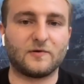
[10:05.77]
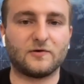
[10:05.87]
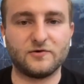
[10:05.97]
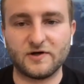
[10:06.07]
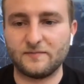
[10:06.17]

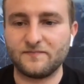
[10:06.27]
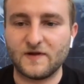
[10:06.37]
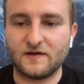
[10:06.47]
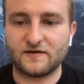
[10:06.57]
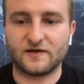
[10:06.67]
people who are
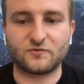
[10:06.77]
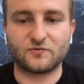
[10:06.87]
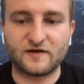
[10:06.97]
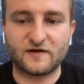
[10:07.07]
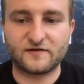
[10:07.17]
that
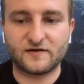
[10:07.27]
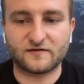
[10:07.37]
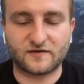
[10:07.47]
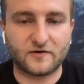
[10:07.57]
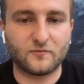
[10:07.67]
driven as
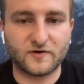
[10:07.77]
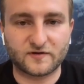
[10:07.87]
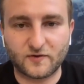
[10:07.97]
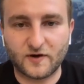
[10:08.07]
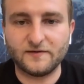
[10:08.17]
other
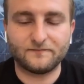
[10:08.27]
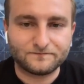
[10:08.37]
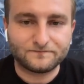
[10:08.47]
ones, right?